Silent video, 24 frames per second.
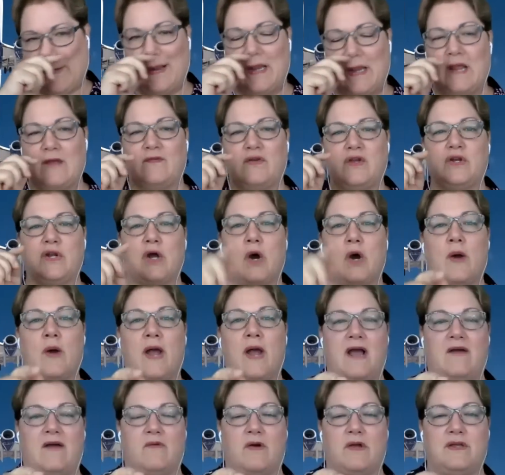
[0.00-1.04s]
if you don't
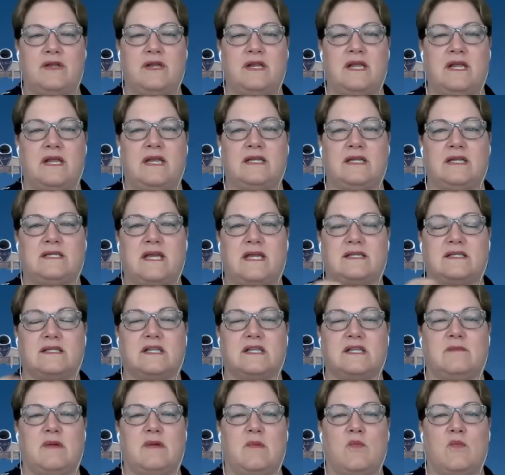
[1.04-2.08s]
have what you need, it takes a
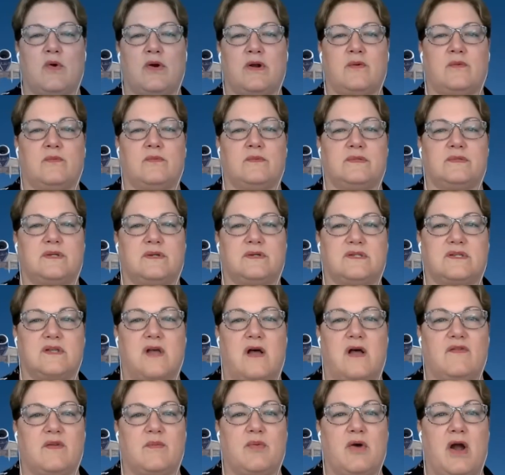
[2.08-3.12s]
little bit more to, to
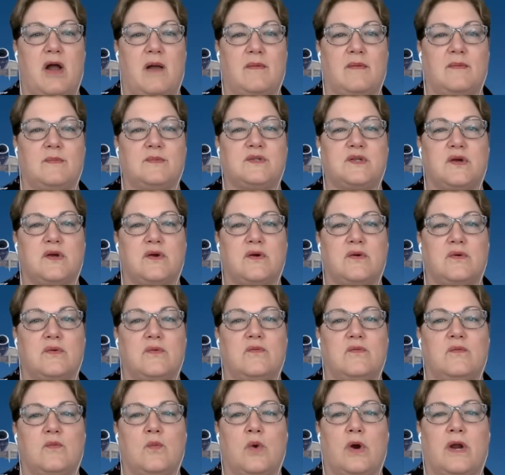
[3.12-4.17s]
solve the problem. So
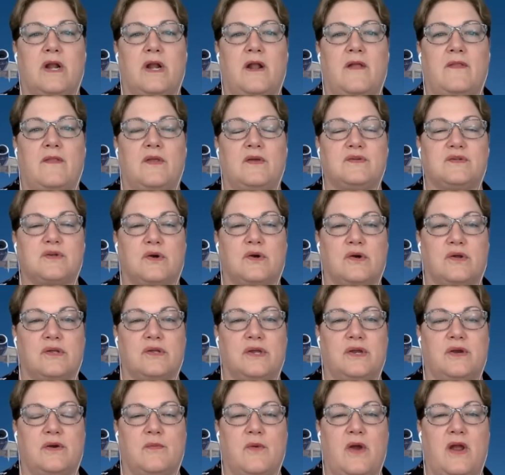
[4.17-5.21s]
working on those
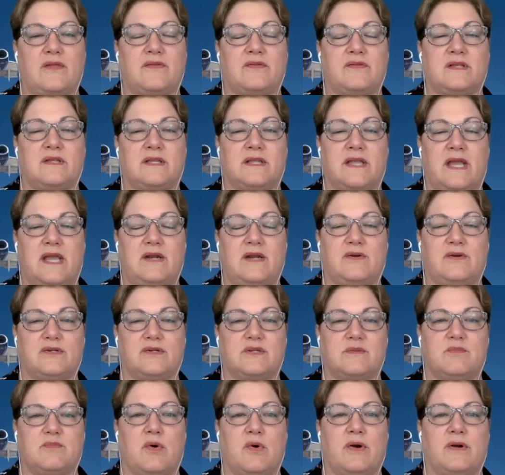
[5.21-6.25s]
earlier rather than later is
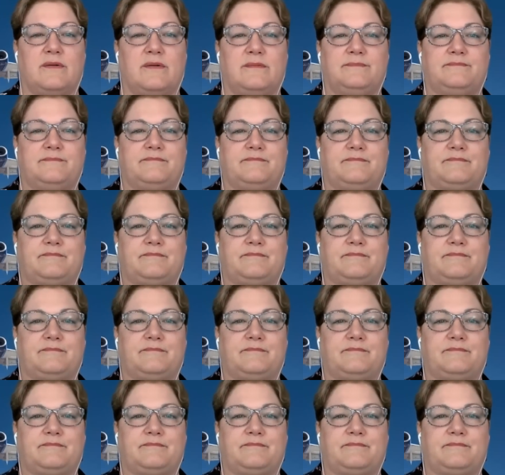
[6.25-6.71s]
important.